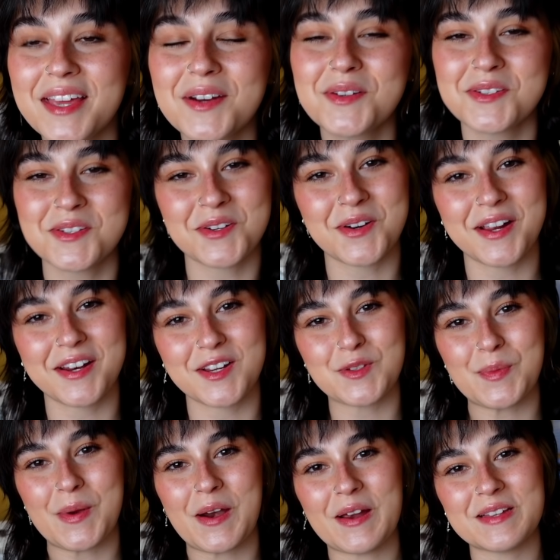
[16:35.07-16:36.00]
And it was a great
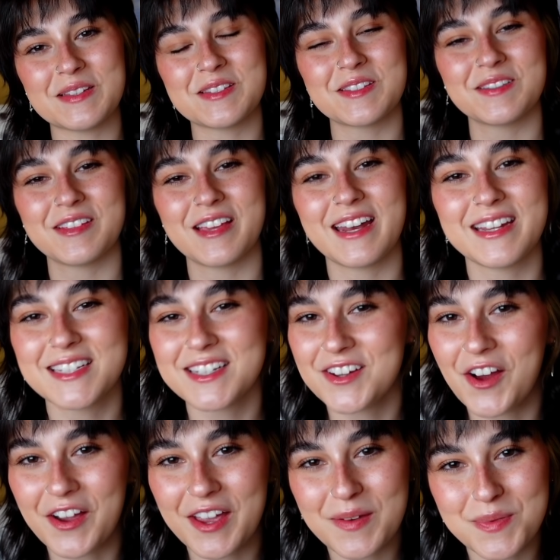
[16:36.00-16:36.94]
experience. And it did
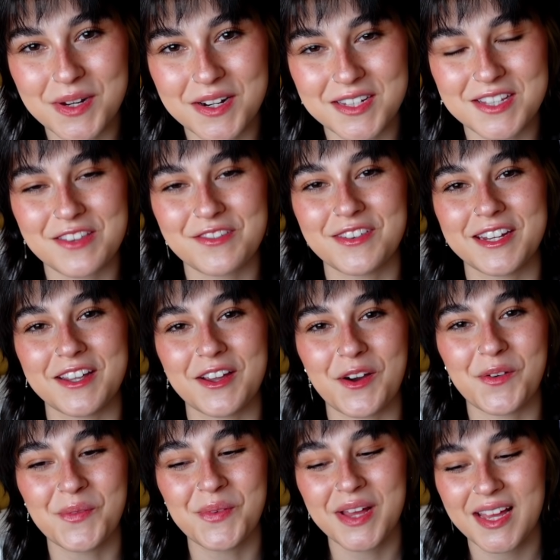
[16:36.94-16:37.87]
not get put into the
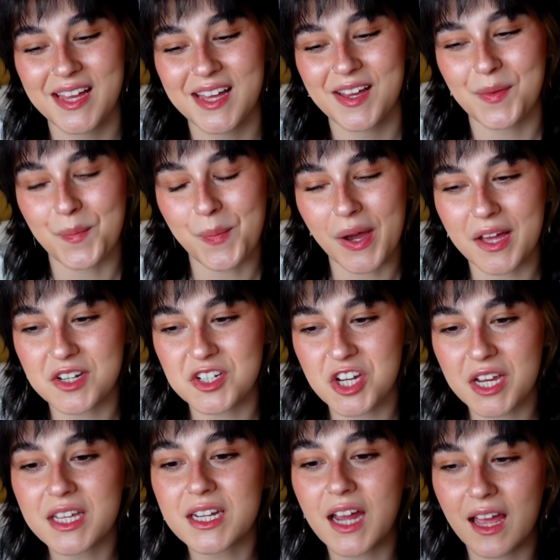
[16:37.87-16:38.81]
video, but
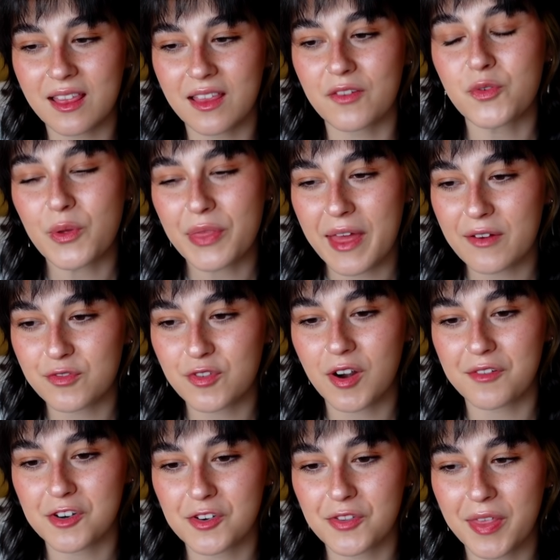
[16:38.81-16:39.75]
Jake and I lived with that
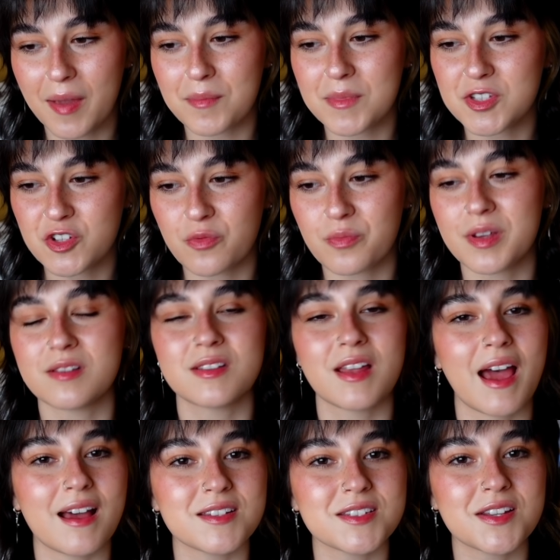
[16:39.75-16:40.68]
forever that Mr. Beast
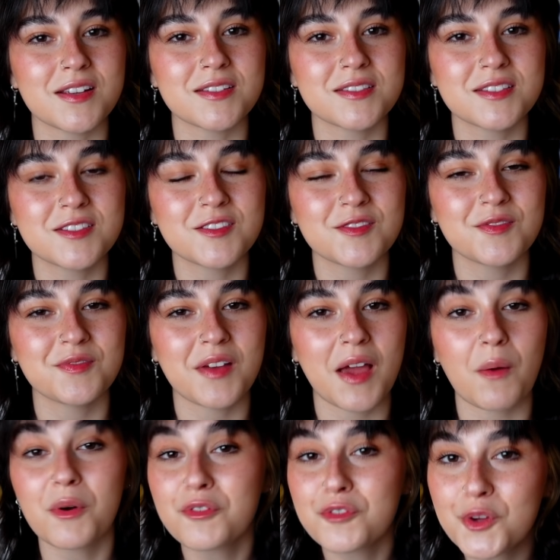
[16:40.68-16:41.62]
asked us
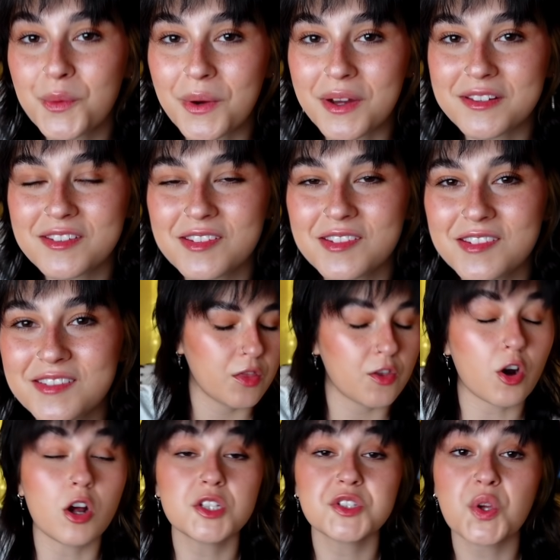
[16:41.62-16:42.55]
how our food was.
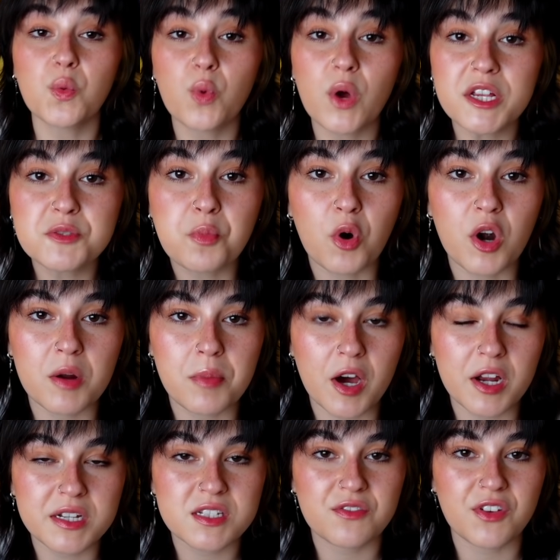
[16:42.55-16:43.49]
There also was porta
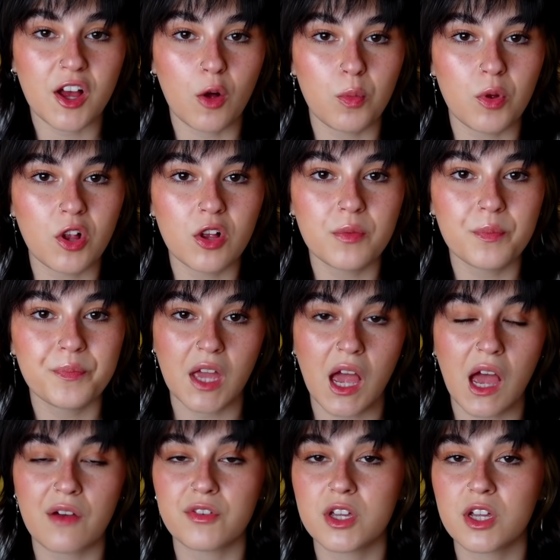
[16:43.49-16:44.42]
potties available.
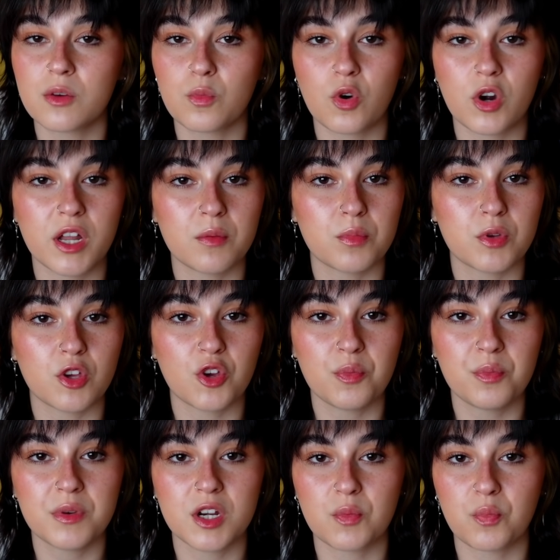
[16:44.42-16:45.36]
Having a morning
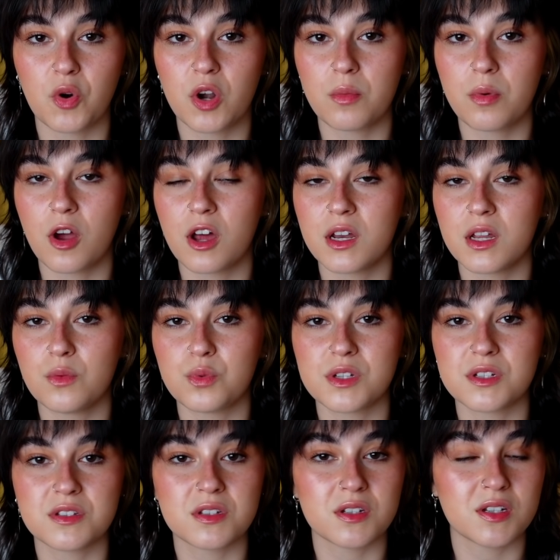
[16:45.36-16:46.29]
poop in a porta potty
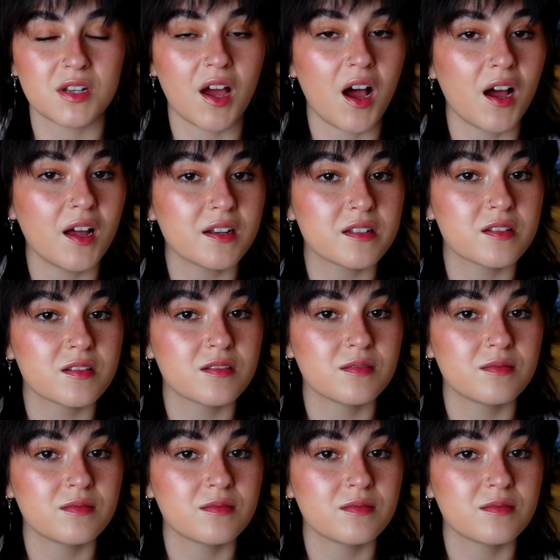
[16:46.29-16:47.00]
was not